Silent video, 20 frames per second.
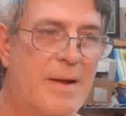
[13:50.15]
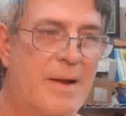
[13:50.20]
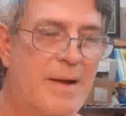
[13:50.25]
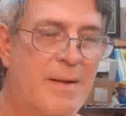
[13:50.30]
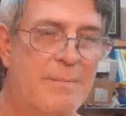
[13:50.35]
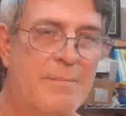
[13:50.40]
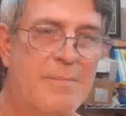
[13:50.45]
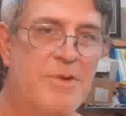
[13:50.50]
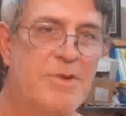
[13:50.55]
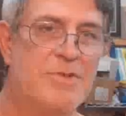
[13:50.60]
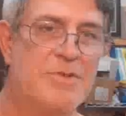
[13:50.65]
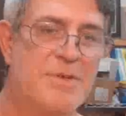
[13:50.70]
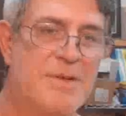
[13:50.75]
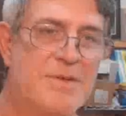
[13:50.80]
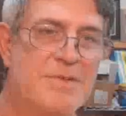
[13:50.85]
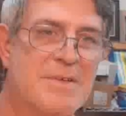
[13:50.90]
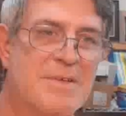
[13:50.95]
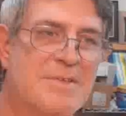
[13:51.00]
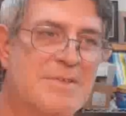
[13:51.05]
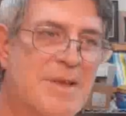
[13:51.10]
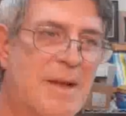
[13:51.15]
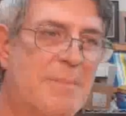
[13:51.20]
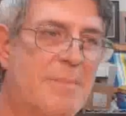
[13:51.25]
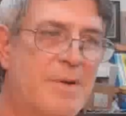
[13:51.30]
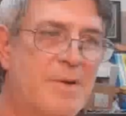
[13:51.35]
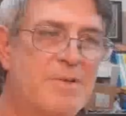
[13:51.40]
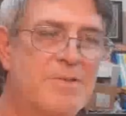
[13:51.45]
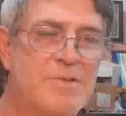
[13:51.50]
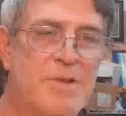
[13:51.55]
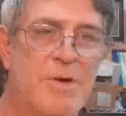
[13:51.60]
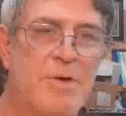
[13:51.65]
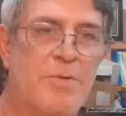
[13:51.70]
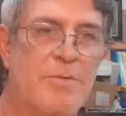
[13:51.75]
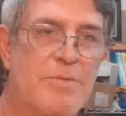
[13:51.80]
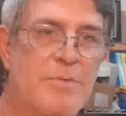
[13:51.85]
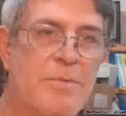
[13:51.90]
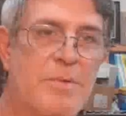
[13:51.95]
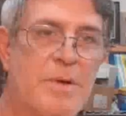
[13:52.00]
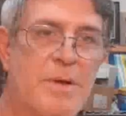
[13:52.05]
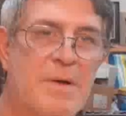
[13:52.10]
and use it as a stepping
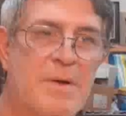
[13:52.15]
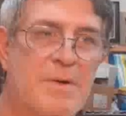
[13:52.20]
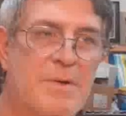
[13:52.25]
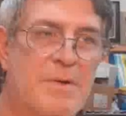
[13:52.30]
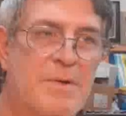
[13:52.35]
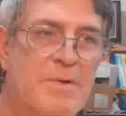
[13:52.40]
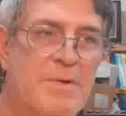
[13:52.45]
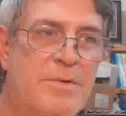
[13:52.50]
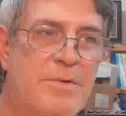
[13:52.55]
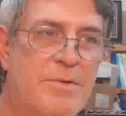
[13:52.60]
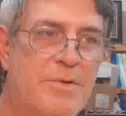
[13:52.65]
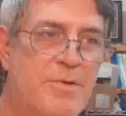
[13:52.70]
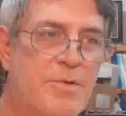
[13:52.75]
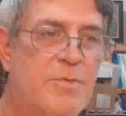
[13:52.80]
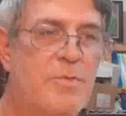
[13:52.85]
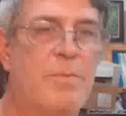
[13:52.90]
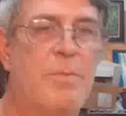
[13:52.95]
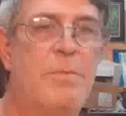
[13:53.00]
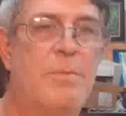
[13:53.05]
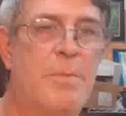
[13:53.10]
stone to do